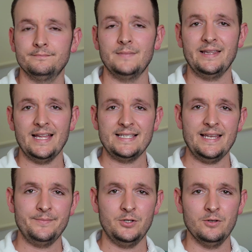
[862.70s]
and that's
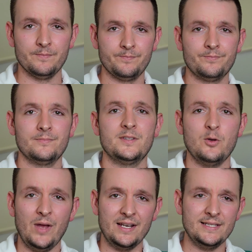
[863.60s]
step 2. So
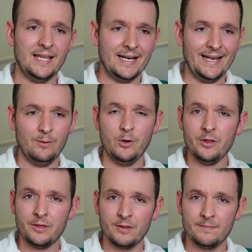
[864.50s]
we understand our net
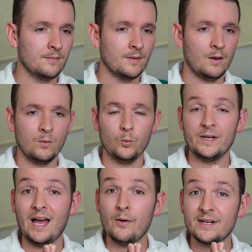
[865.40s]
worth. We
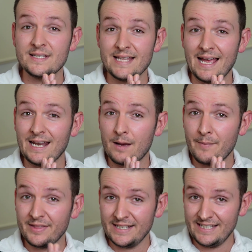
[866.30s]
now understand our
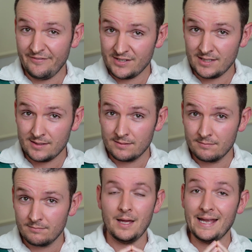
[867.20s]
monthly deficit
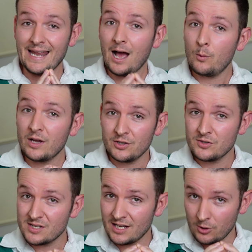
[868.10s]
and how we are
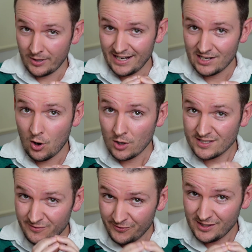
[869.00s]
using our credit card
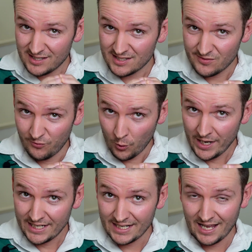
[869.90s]
to fill this
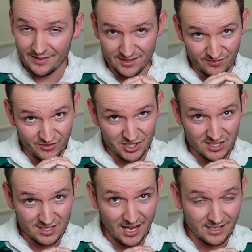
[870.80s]
void and how this vicious
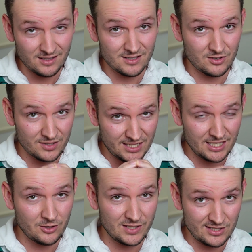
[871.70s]
cycle is
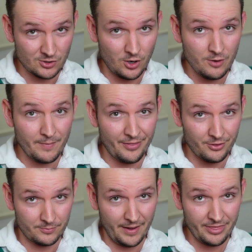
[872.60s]
continuing to grow month
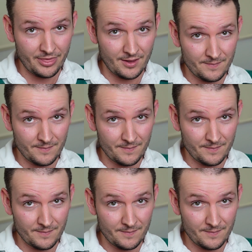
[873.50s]
on month.